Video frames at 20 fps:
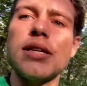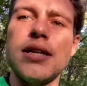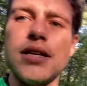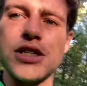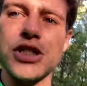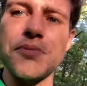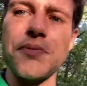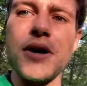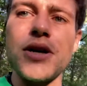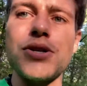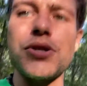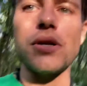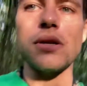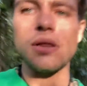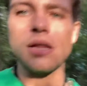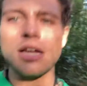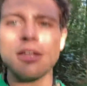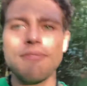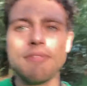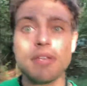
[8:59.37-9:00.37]
an expression.
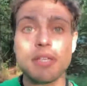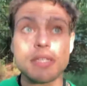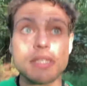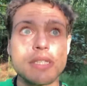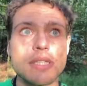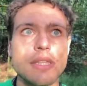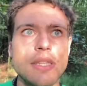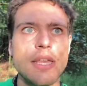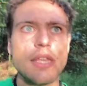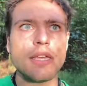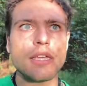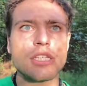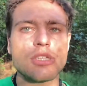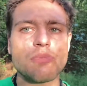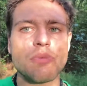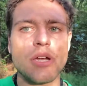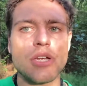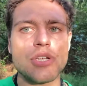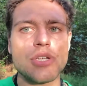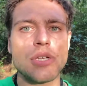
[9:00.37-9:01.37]
Life is the
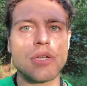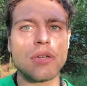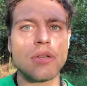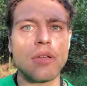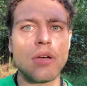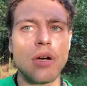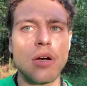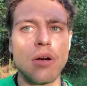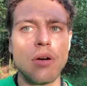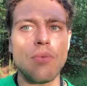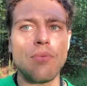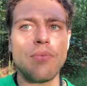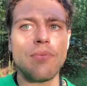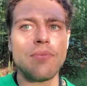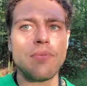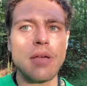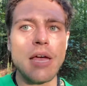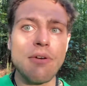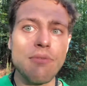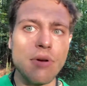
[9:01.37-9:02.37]
expression of
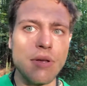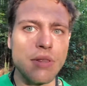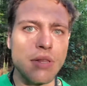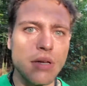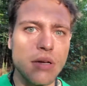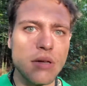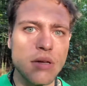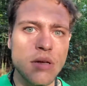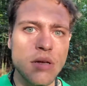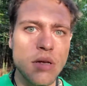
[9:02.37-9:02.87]
everything.